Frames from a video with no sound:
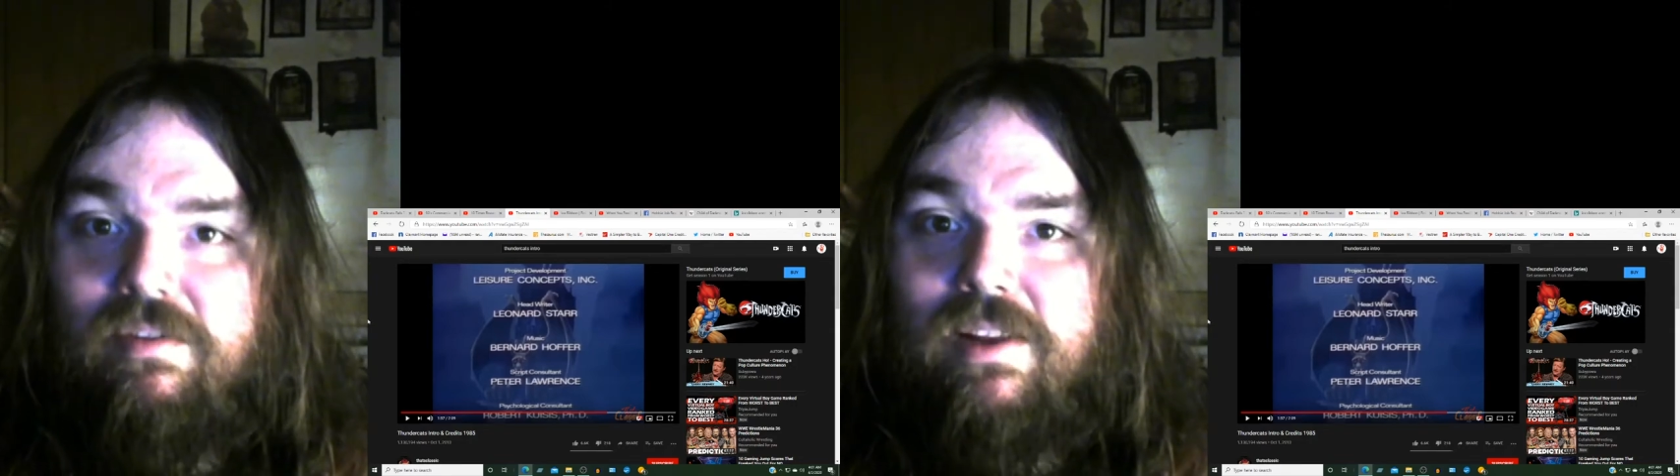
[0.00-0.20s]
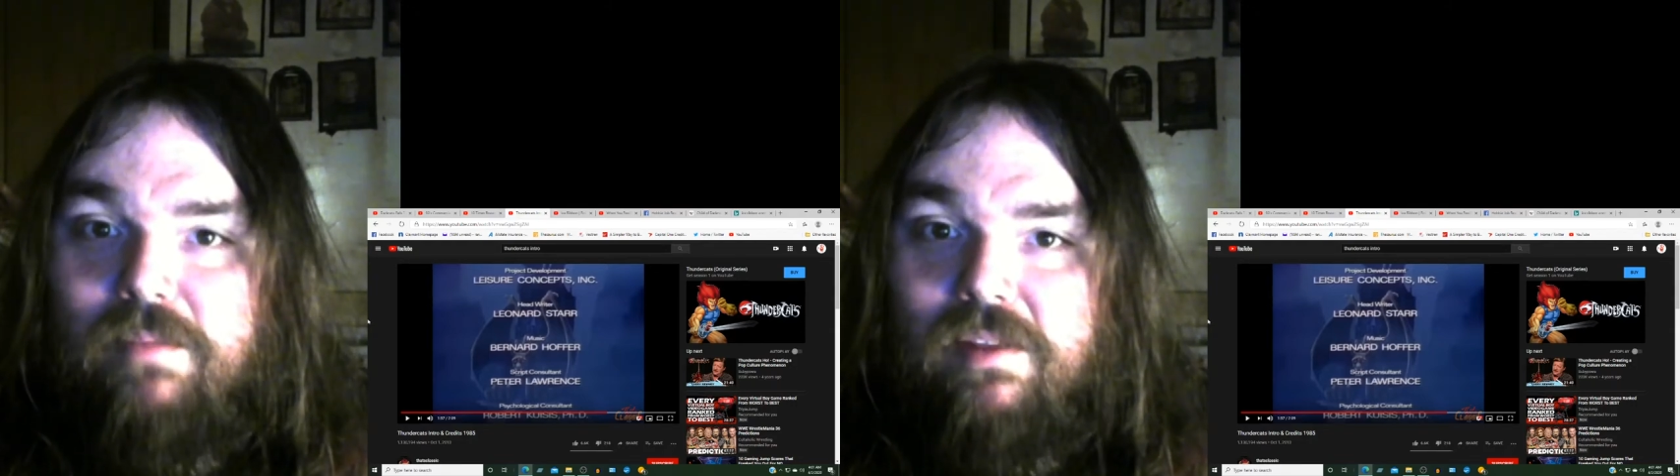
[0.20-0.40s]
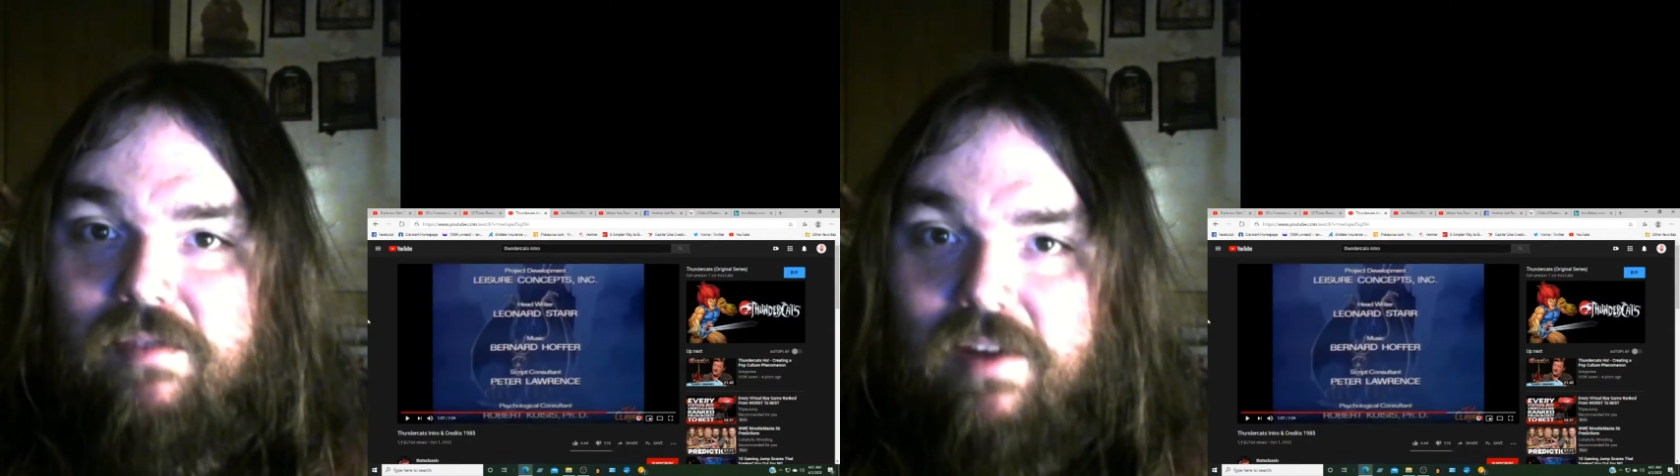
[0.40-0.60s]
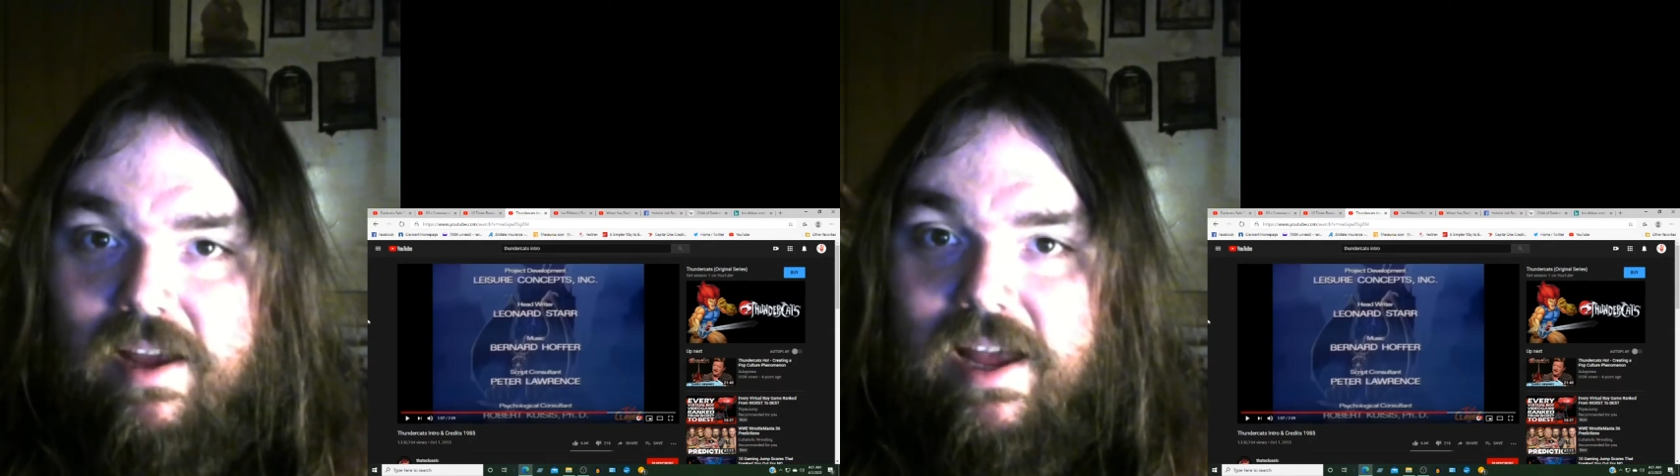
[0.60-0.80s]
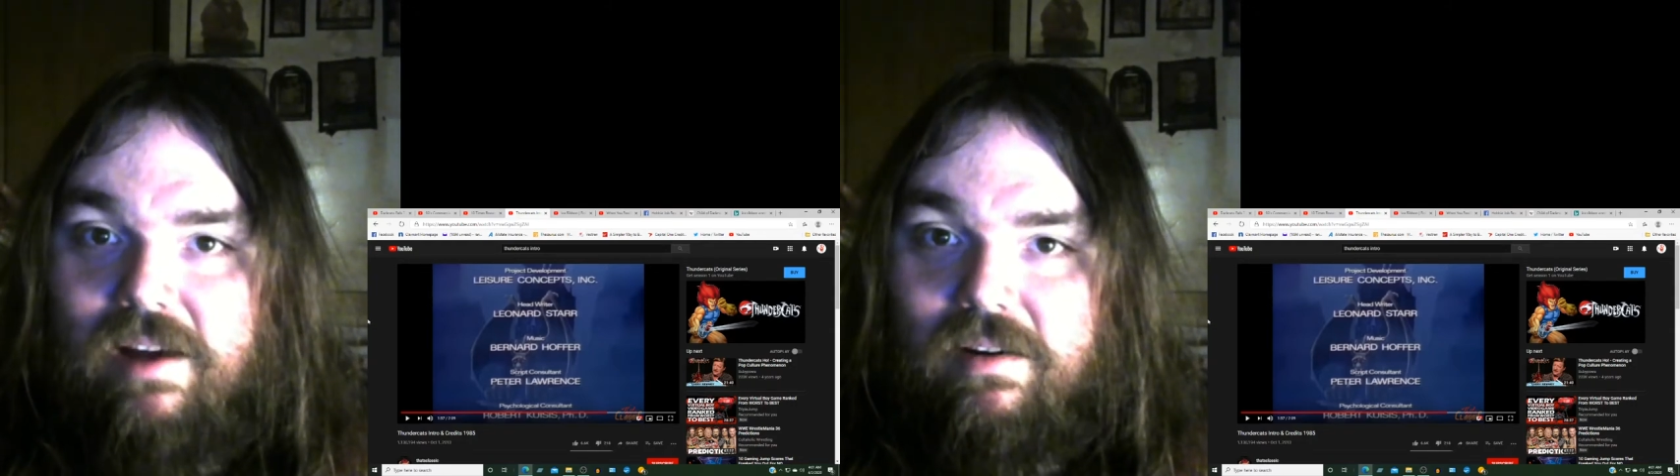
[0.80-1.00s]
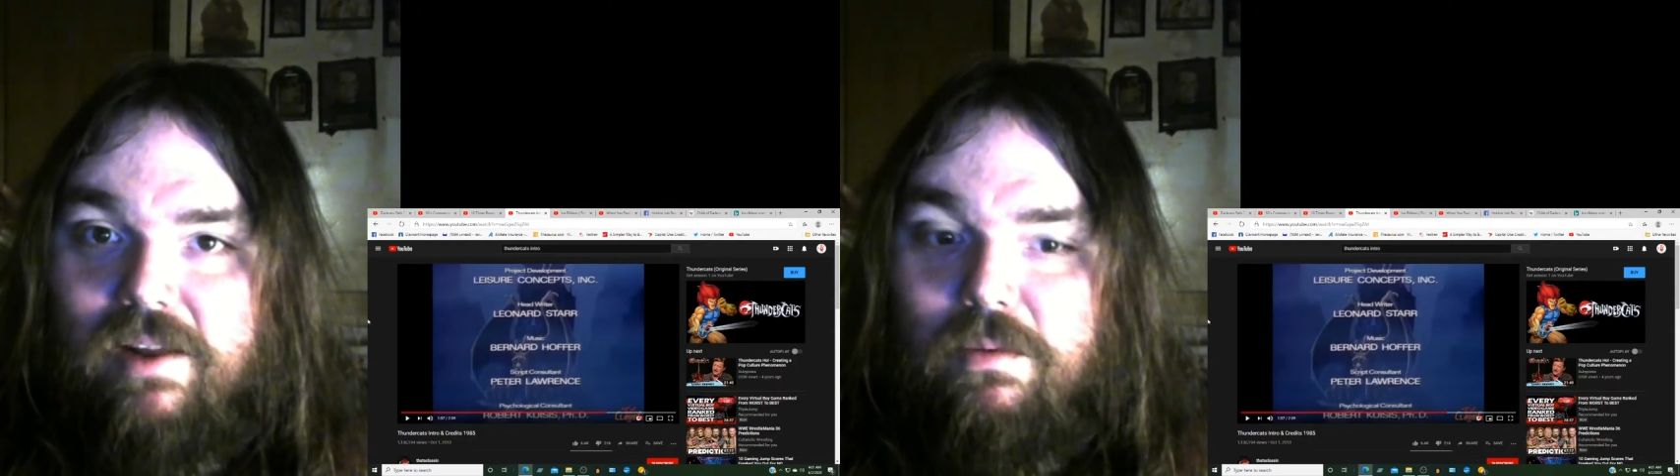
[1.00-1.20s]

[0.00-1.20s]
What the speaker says: flipped the fuck out.